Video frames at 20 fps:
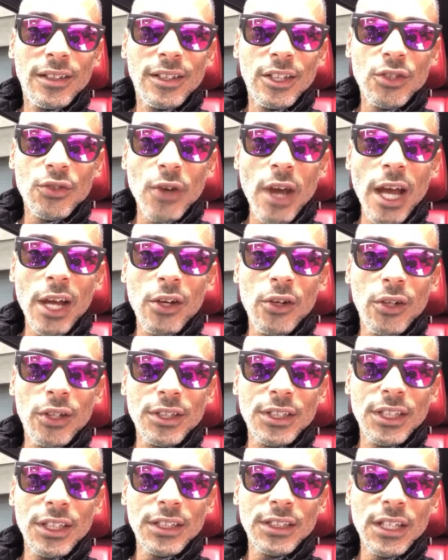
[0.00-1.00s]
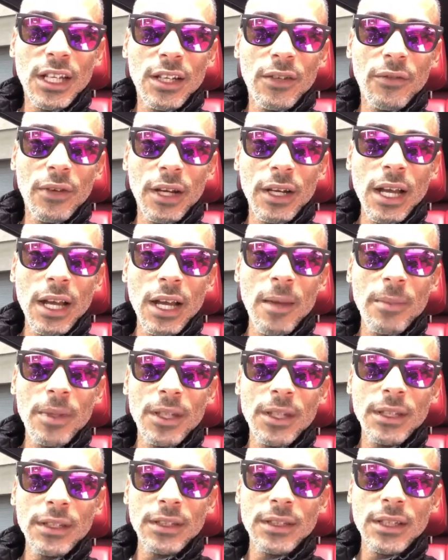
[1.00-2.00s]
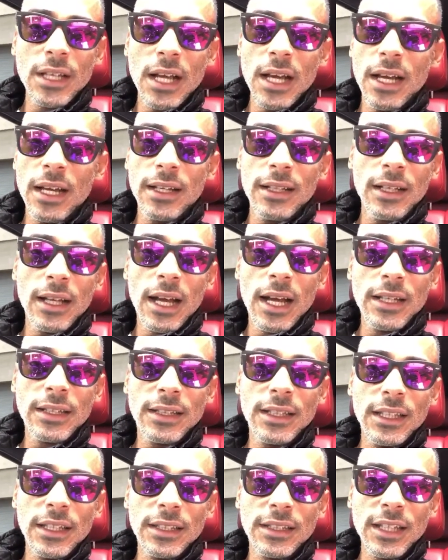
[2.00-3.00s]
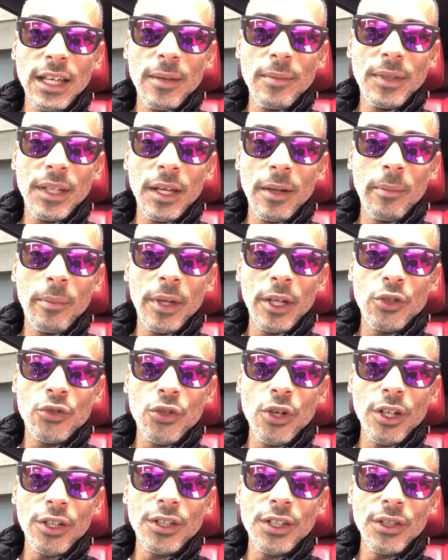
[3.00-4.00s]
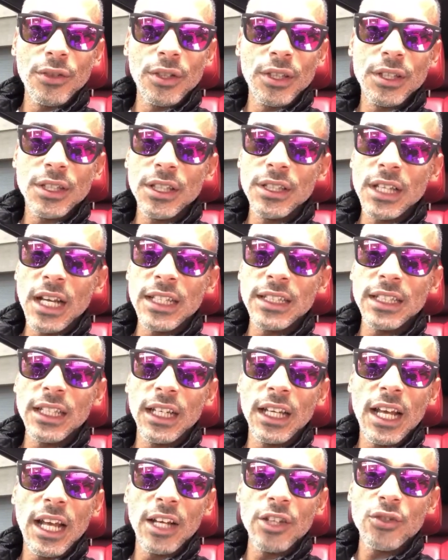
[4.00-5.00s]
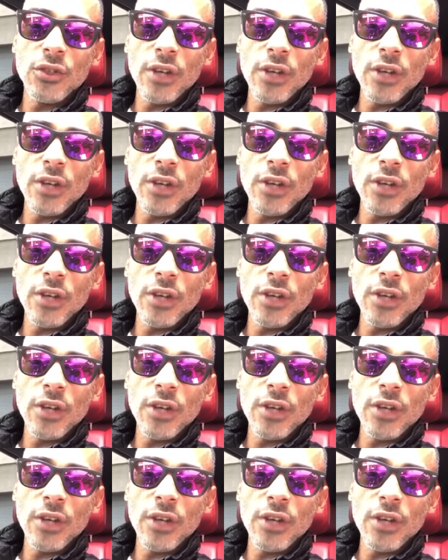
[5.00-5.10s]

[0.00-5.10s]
the Trackhawks they're selling right now, because I see the same thing big truck series sees. I see a lot of